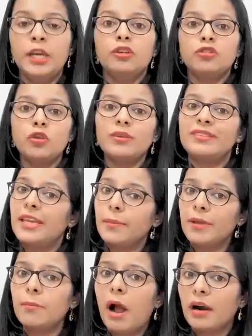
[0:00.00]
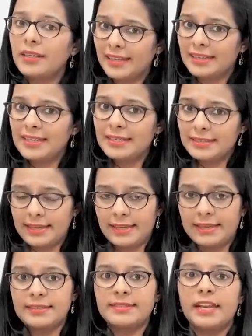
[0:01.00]
So skim and mark technique
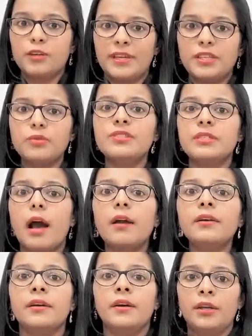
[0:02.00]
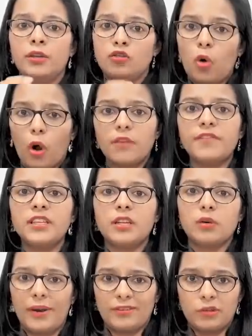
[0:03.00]
says that when you start solving the
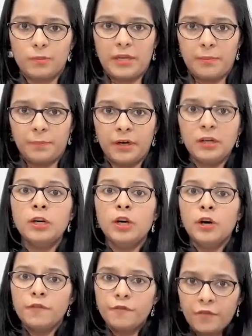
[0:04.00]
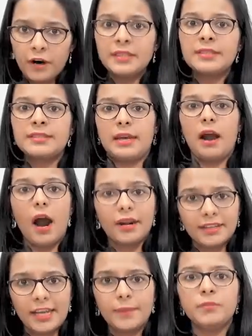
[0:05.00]
question paper, first
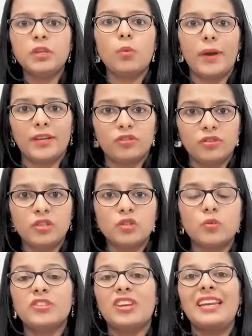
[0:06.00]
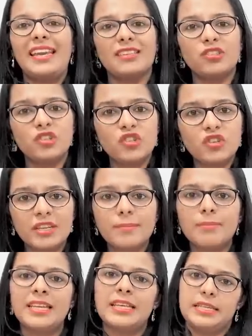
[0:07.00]
attempt the questions which are
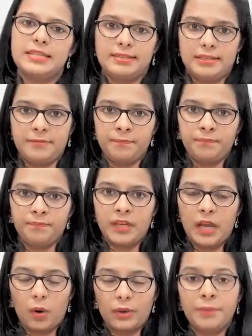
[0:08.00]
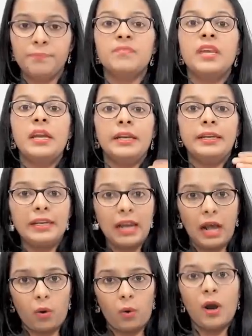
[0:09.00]
extremely easy, okay?
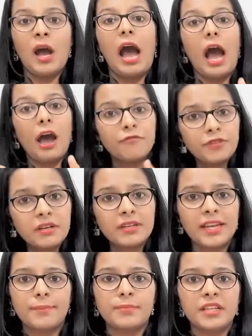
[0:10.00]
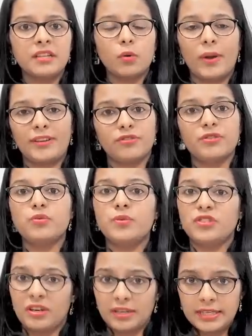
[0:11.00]
Now, after attempting the questions
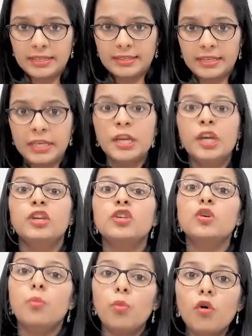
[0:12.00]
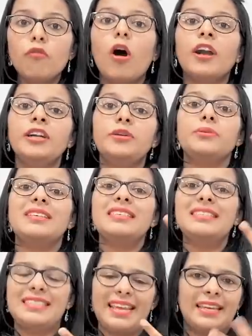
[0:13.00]
which are easy, you move on to the
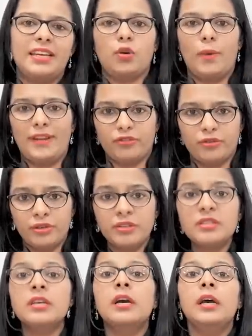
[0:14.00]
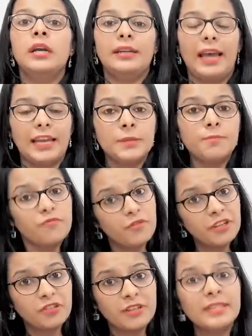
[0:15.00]
second questions type,
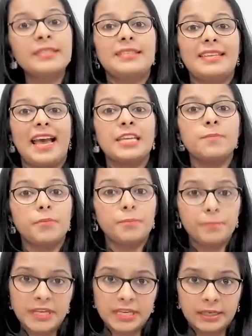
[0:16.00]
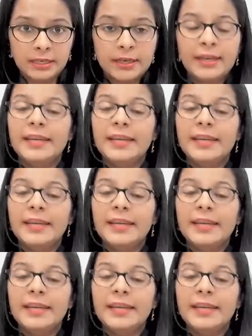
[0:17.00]
which is type B.